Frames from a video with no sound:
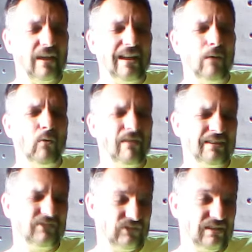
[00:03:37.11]
And I want
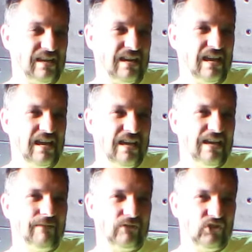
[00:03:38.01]
to see
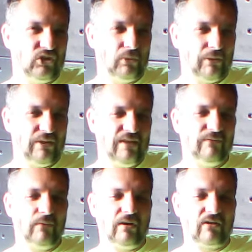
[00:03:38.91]
if a jewel
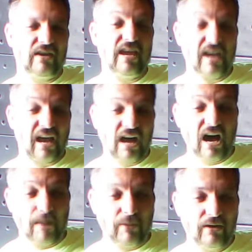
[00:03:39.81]
thief will kick up